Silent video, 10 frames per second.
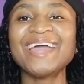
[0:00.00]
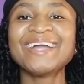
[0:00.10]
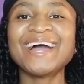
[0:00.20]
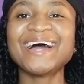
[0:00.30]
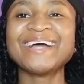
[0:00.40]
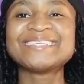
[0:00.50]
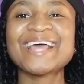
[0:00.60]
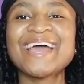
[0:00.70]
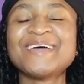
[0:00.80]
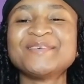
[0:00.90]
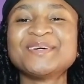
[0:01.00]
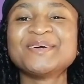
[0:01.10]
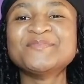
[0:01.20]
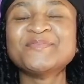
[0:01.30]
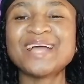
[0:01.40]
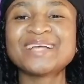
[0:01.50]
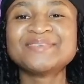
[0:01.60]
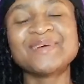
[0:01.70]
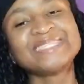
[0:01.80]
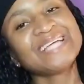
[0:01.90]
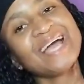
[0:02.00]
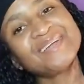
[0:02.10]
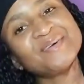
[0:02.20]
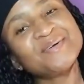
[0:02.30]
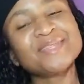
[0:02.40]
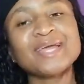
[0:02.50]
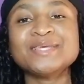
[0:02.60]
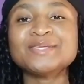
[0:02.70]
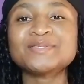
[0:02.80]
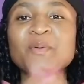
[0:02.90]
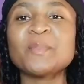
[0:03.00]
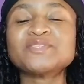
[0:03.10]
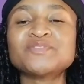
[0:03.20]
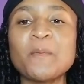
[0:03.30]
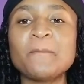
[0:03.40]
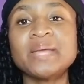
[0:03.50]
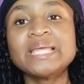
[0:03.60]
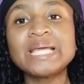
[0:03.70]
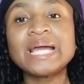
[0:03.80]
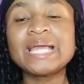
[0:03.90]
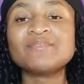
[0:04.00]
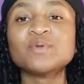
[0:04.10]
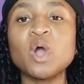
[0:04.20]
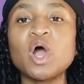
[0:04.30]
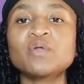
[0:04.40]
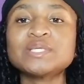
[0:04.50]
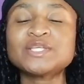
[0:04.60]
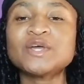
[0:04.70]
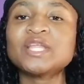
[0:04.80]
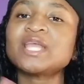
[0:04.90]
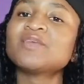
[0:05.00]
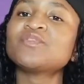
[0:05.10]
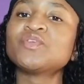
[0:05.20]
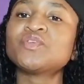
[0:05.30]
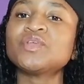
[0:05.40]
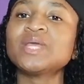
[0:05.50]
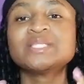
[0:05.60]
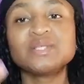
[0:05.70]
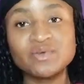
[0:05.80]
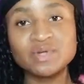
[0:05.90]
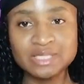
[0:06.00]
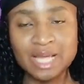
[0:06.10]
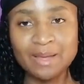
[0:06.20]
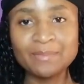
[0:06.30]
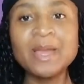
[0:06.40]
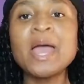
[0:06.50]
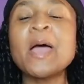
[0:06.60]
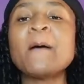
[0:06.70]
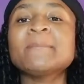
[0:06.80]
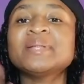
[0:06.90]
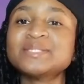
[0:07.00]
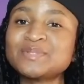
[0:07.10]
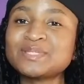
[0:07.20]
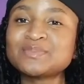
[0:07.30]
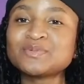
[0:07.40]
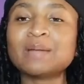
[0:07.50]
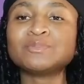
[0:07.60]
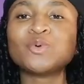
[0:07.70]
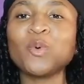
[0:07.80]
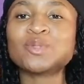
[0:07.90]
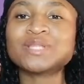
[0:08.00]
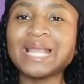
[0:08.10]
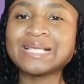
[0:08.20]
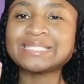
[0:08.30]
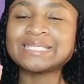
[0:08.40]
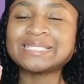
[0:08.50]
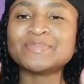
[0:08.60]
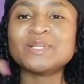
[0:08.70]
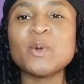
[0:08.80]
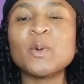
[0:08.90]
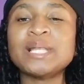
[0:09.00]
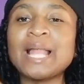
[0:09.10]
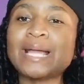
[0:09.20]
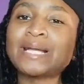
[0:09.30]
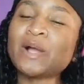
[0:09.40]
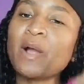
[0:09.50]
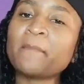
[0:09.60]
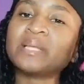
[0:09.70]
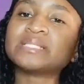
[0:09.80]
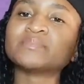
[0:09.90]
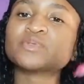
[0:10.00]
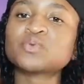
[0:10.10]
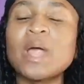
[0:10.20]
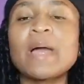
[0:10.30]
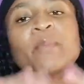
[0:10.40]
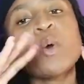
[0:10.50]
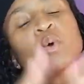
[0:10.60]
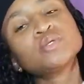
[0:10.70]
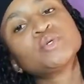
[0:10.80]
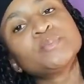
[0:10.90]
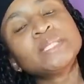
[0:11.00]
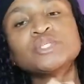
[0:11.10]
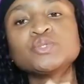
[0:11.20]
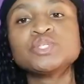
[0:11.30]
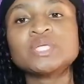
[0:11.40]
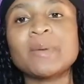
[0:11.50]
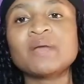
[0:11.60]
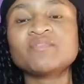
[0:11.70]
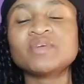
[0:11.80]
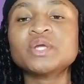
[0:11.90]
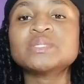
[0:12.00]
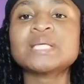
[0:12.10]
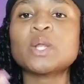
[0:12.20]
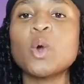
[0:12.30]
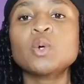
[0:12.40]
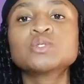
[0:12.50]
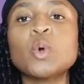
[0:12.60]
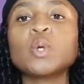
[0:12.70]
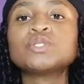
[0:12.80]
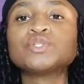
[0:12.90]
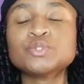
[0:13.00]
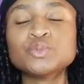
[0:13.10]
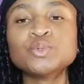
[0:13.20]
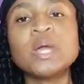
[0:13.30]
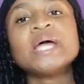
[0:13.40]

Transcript: guys, and welcome back to my channel. Thank you so much for being here. If you are returning, if it's your first time, please do subscribe, do all the nice things below, like, comment, subscribe. Also, please do share my videos and also do